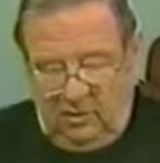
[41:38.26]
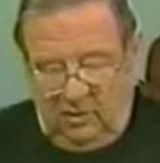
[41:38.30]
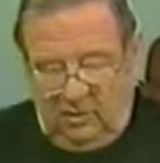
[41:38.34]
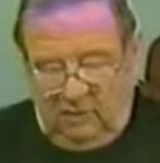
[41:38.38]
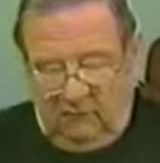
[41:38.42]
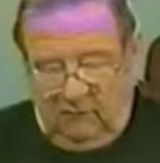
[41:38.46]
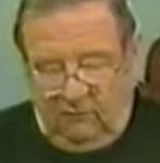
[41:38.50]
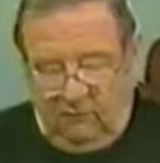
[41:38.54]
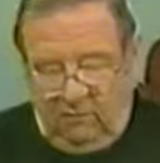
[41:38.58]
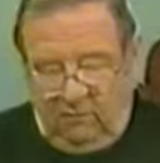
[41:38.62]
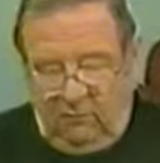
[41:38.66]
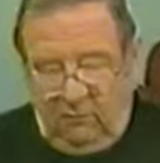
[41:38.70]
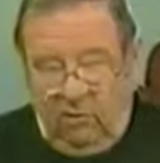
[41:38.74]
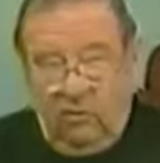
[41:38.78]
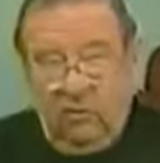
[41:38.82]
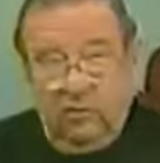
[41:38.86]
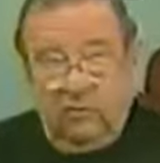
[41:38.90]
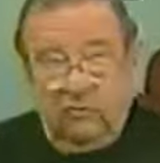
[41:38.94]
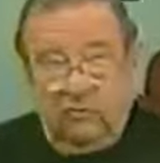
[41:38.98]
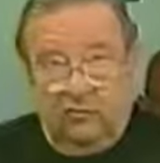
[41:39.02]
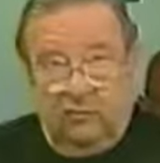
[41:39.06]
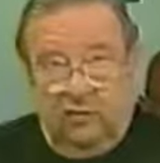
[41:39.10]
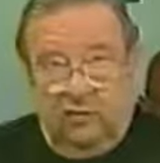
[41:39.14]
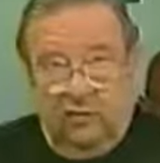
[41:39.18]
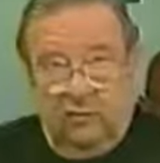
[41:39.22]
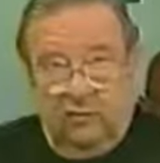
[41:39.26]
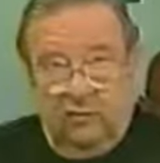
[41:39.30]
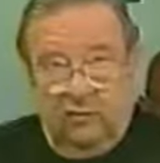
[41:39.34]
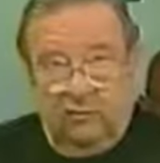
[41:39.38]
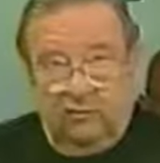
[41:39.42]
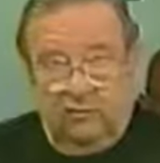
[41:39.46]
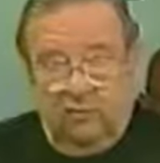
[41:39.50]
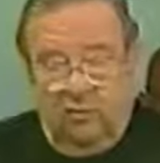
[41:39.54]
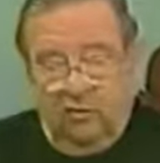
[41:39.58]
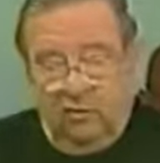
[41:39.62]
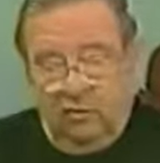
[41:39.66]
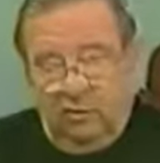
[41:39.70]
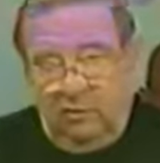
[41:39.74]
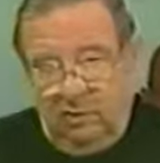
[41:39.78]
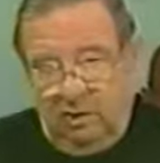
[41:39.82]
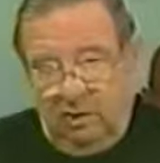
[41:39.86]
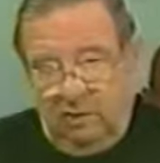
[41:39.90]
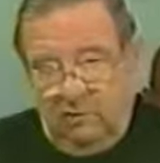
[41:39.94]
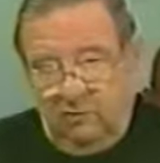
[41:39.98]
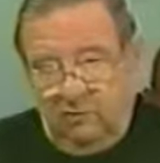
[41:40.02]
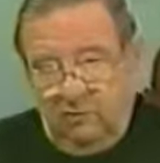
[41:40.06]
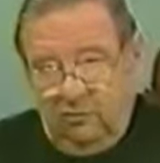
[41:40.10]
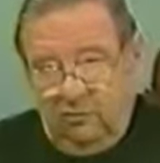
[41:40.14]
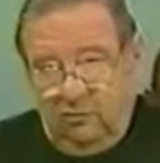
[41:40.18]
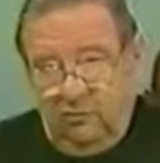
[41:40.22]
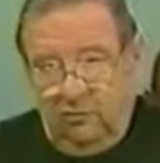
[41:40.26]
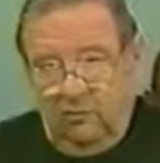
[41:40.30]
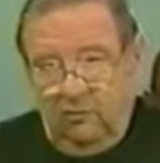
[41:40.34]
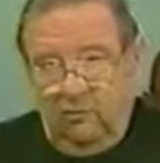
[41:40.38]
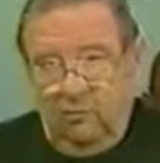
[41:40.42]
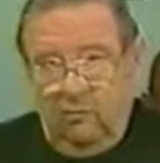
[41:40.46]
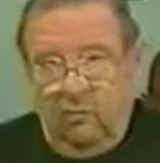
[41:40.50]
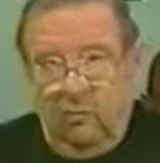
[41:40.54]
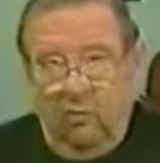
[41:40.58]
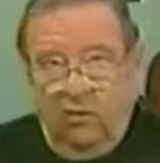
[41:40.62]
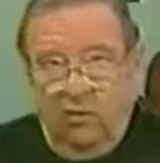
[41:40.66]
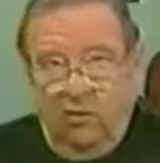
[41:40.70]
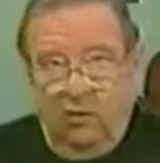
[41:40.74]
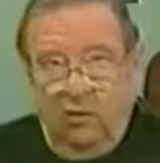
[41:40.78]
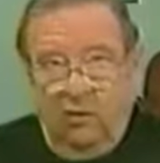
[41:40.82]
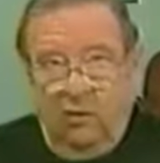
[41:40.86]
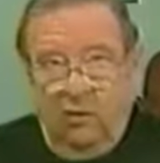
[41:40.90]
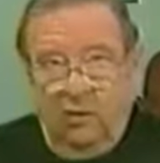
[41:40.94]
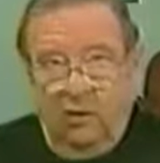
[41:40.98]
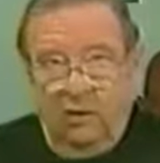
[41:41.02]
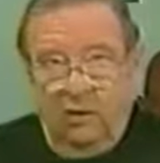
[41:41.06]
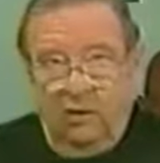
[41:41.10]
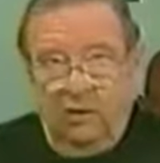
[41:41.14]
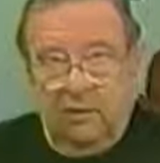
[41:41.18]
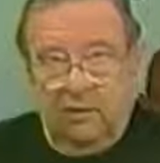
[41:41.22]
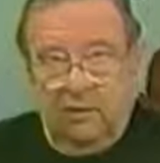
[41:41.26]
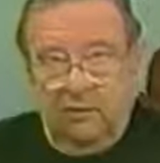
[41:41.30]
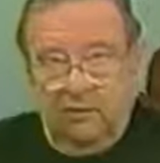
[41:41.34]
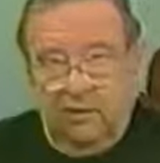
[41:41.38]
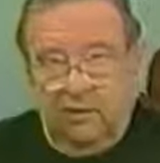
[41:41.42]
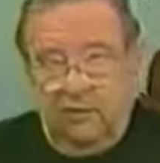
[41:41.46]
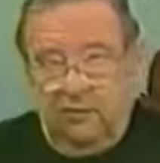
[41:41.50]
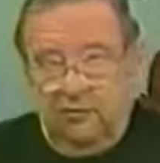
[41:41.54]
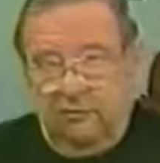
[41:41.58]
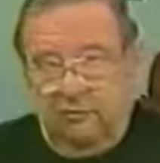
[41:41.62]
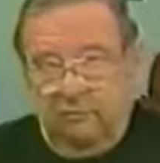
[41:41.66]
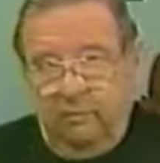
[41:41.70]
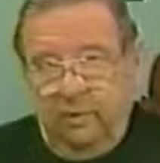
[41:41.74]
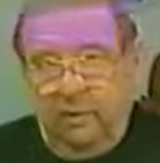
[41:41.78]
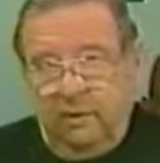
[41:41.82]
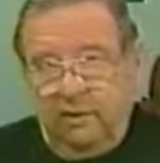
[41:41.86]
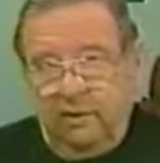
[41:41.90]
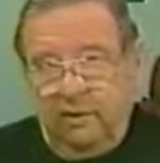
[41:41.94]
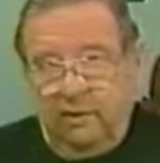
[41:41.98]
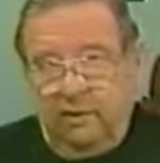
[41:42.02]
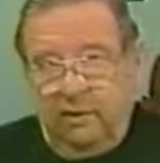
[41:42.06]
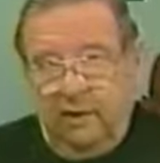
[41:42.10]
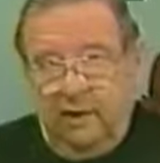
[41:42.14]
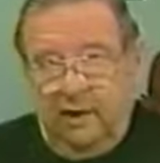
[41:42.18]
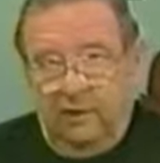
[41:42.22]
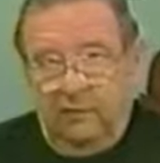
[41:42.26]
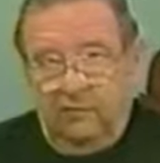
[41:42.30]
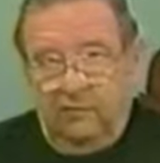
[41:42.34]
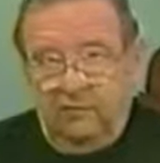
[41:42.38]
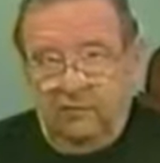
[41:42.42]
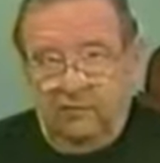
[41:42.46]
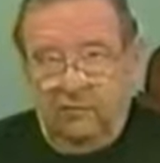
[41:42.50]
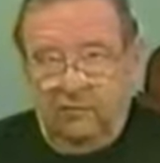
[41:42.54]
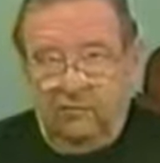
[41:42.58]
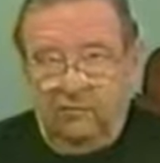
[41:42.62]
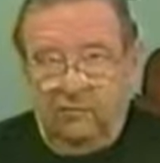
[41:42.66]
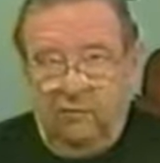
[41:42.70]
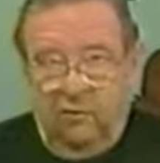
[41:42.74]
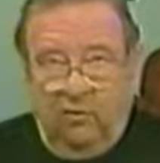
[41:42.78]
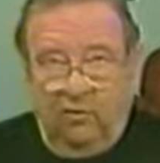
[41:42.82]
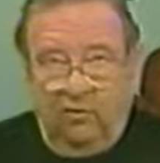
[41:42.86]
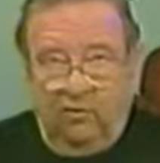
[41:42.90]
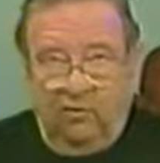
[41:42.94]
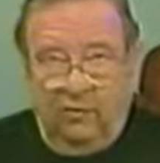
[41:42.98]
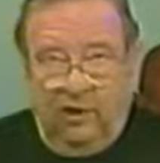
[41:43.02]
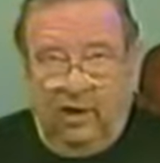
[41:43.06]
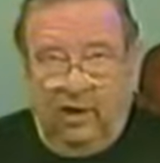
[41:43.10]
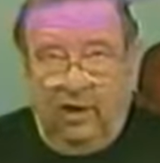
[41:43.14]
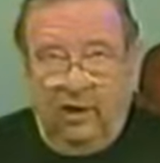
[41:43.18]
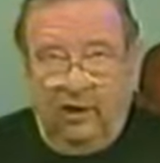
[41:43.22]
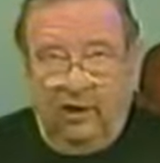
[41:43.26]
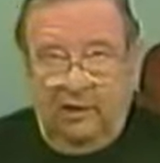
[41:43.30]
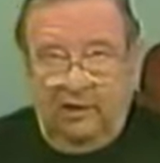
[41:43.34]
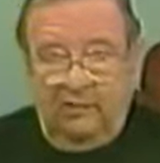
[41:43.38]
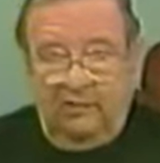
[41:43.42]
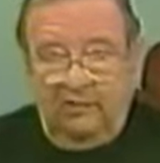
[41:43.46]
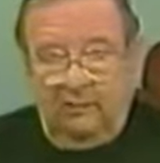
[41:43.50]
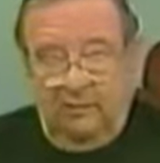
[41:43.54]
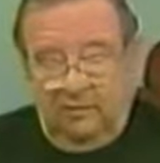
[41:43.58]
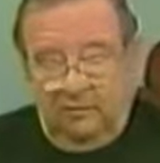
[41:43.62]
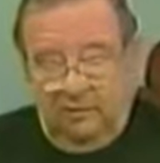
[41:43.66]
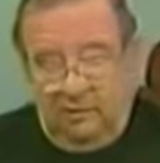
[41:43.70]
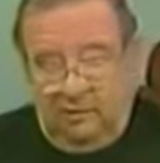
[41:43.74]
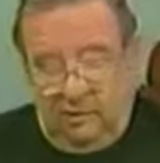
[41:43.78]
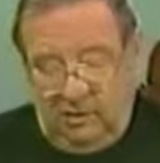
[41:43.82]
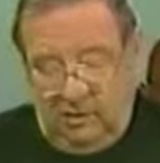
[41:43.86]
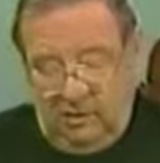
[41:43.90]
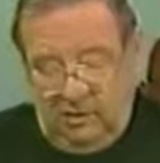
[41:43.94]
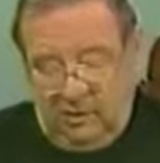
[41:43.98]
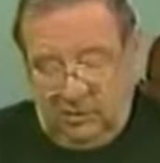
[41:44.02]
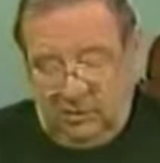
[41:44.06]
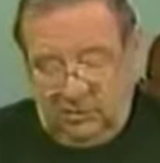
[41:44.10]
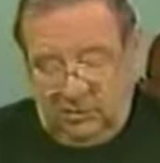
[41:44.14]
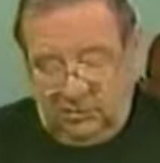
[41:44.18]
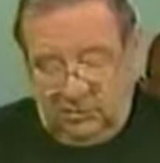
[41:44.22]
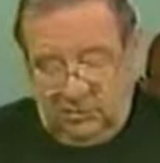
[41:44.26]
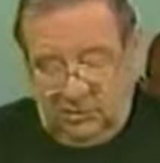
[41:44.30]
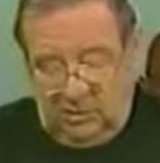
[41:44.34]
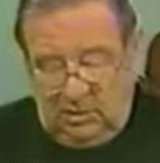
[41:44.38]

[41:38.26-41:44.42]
for more dessert, more teachers, more this, better classrooms, more science, everything else.